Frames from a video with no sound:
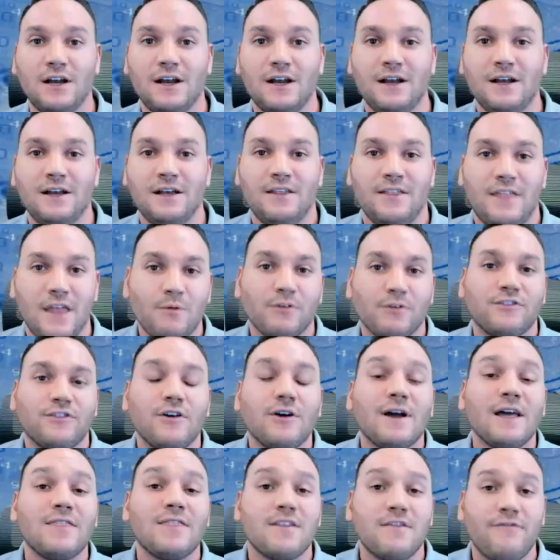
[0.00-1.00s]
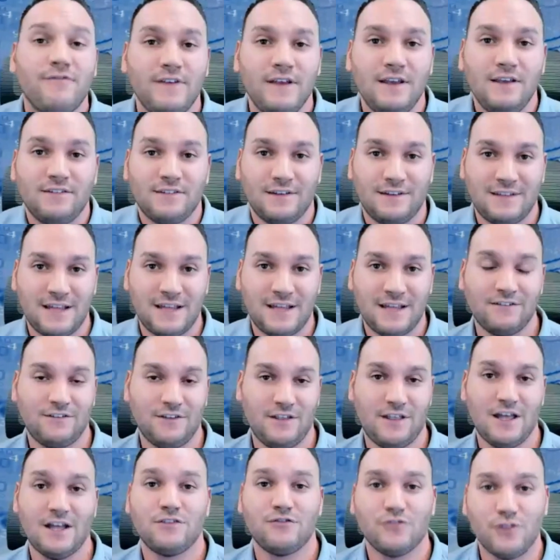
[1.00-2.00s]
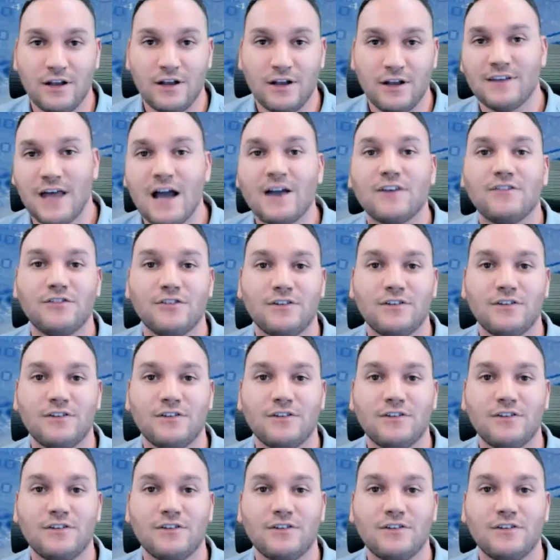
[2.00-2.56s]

they will still get the fees attached to that transaction.